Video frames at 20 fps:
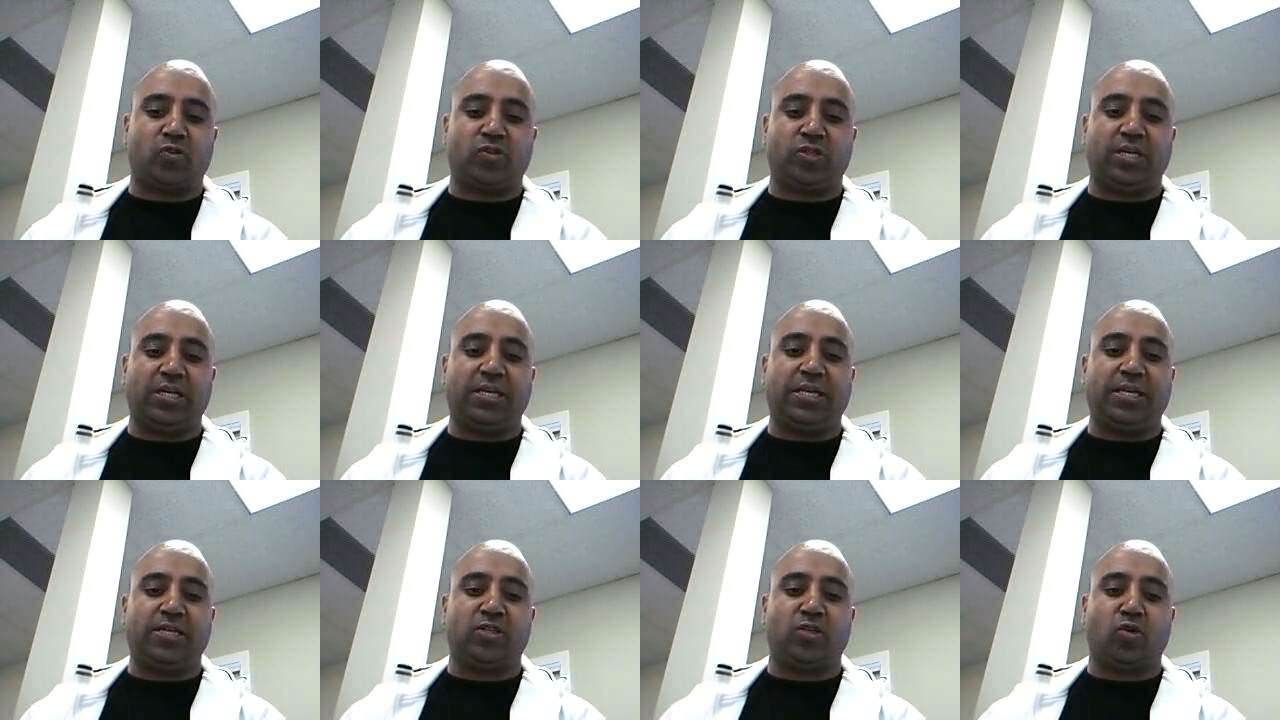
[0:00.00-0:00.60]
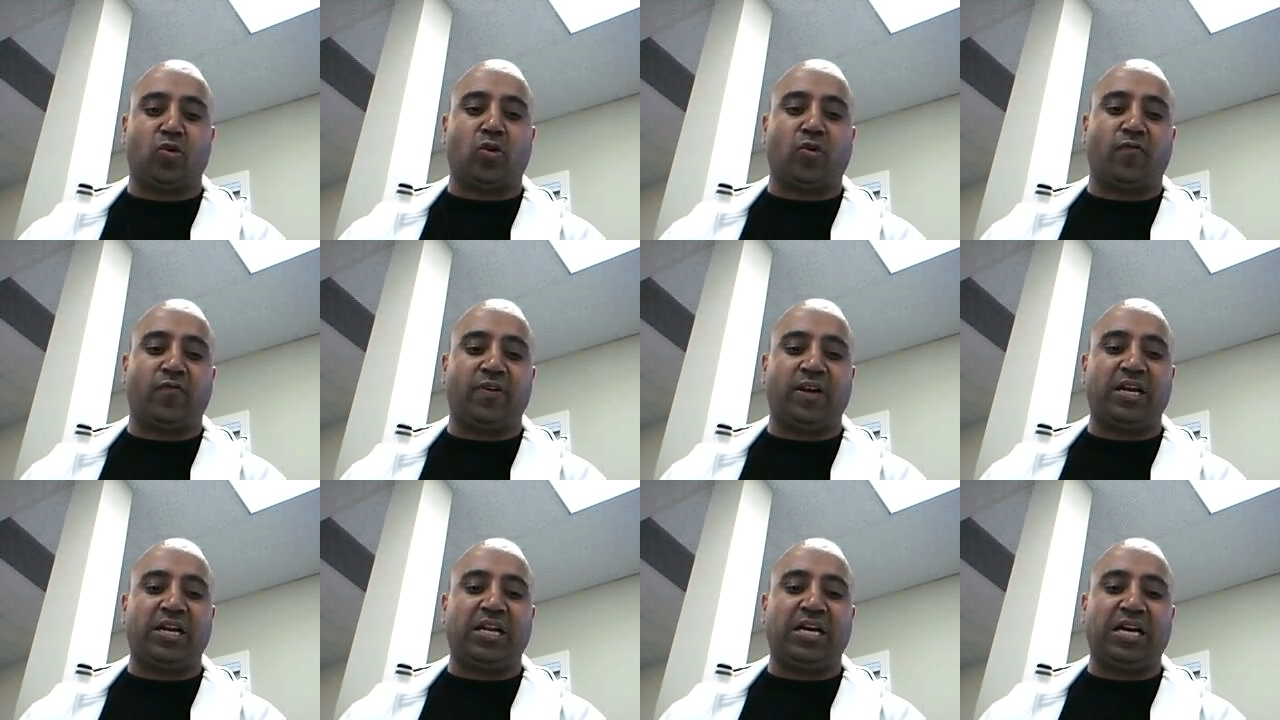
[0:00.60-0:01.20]
exclusive listing.
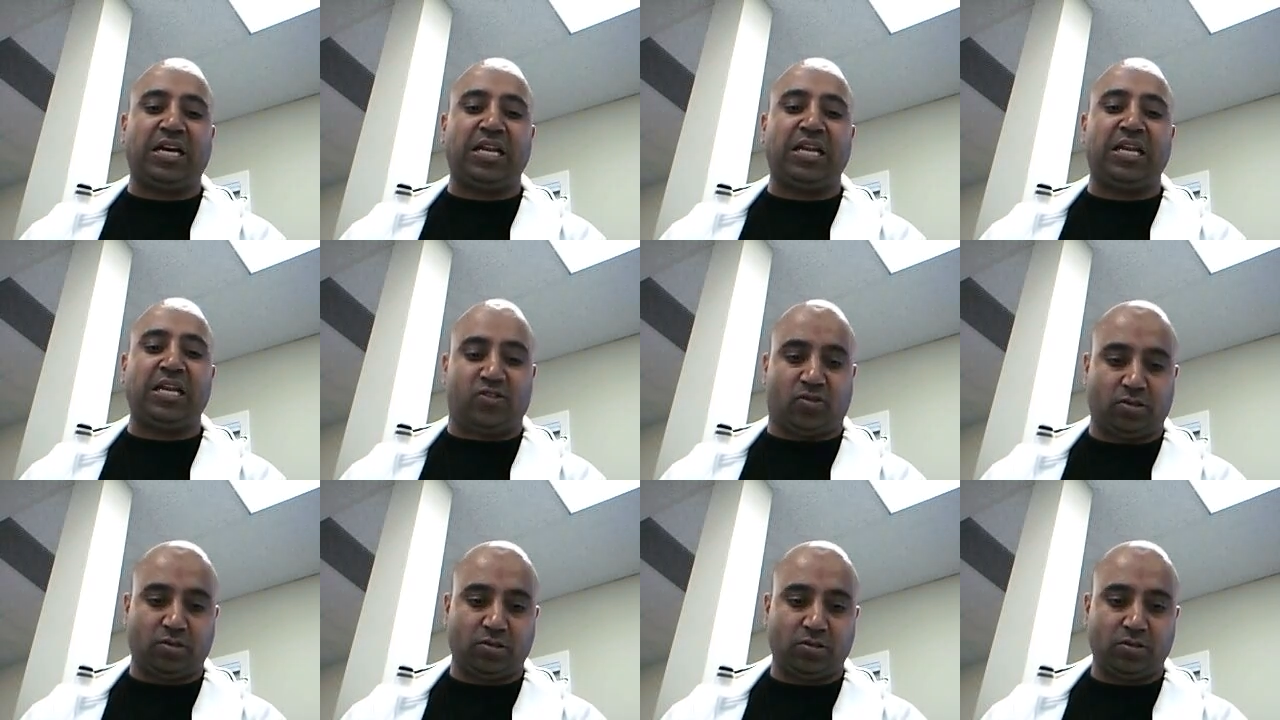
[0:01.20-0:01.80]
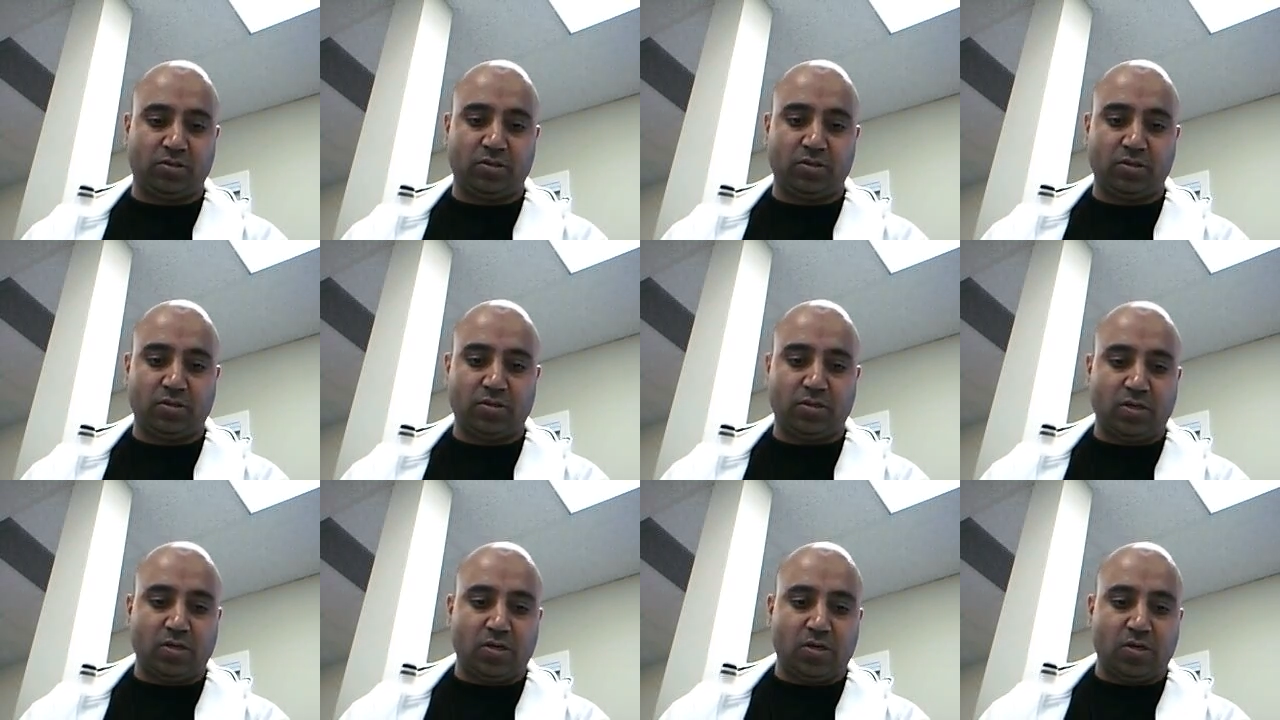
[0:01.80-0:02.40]
So highlight the word
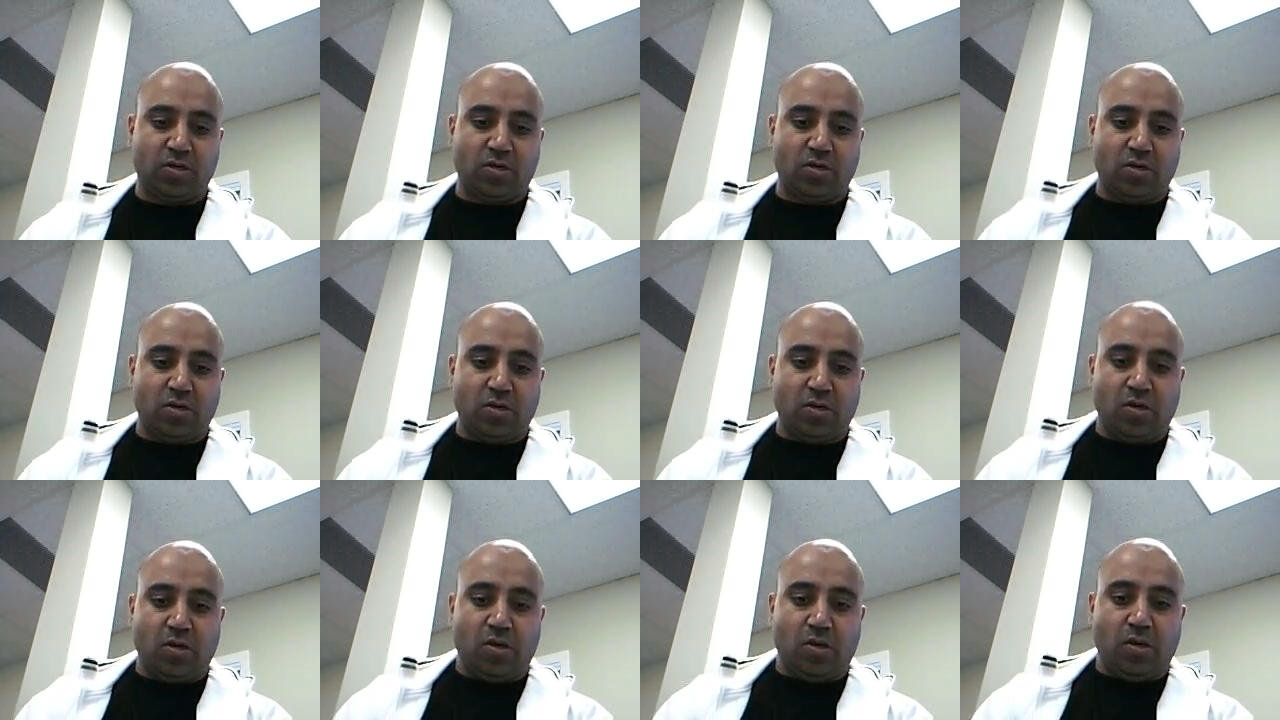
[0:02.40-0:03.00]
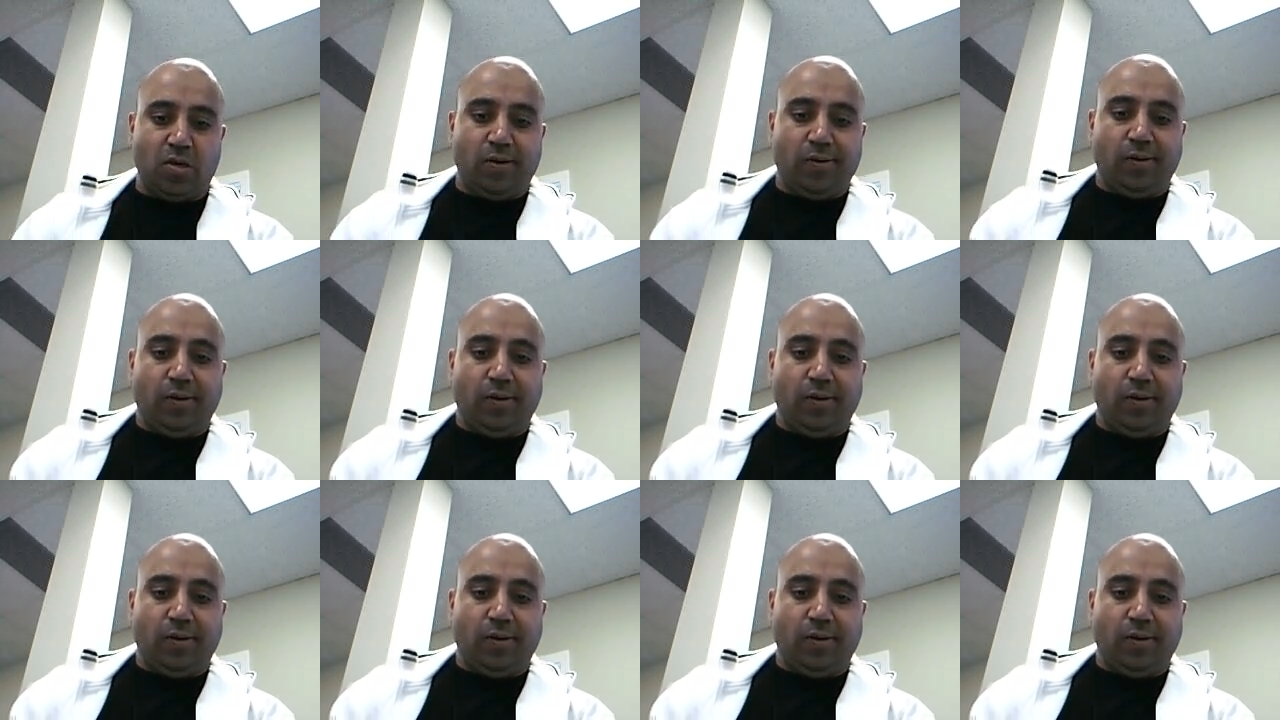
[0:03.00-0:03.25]
exclusive listing.